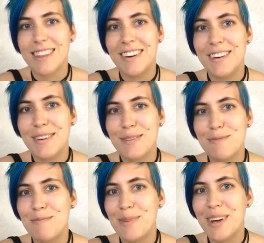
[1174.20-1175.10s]
I
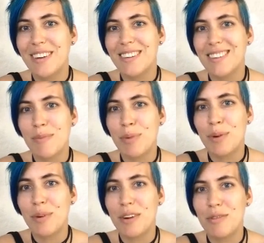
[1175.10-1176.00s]
might
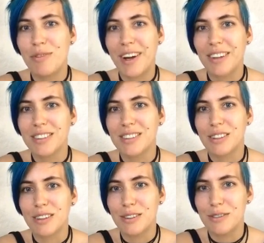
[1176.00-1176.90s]
upload a
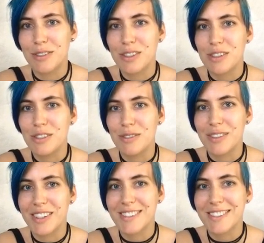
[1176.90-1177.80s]
faster version of
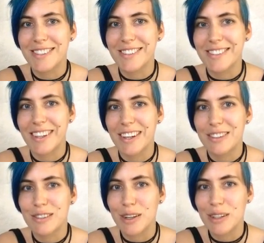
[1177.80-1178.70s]
this that's just like
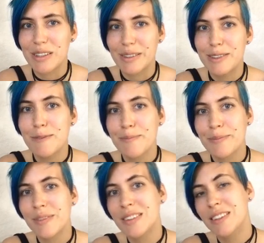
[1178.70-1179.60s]
straight through.
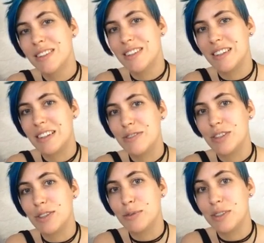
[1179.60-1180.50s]
Now that I've
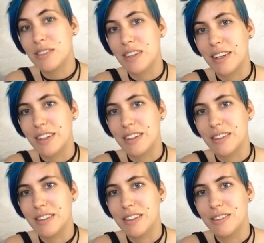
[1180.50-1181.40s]
done it once, I
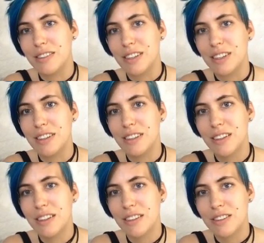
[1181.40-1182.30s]
can easily
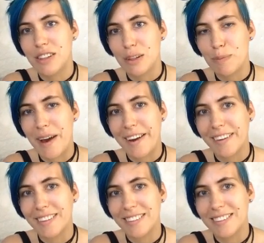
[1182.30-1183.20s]
check
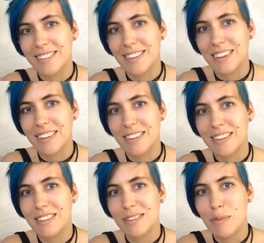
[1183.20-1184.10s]
back and and
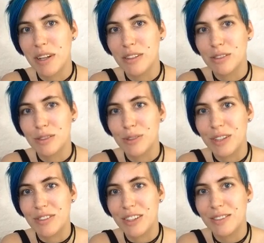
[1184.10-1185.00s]
uh, make notes of what
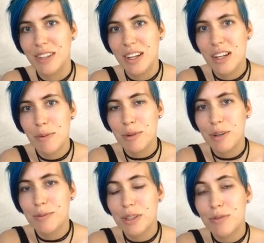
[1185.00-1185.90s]
I've done. But
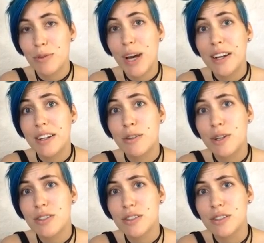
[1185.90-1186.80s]
hopefully, if you had any
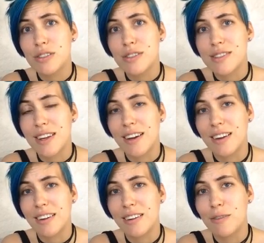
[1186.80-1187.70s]
questions
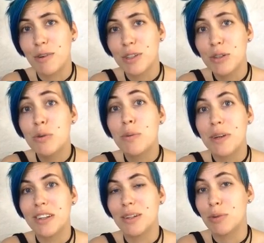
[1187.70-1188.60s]
uh, while you were
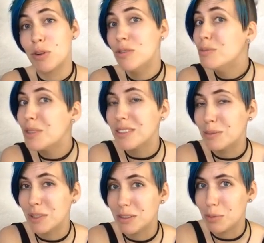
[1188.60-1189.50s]
picking up your own
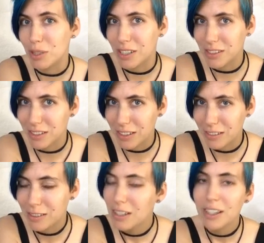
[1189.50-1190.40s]
PCB and putting it
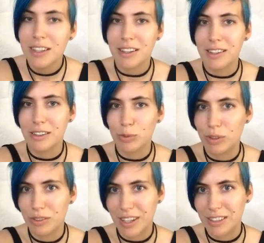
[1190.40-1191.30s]
together, then this
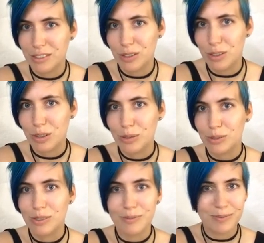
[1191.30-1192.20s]
will have answered those.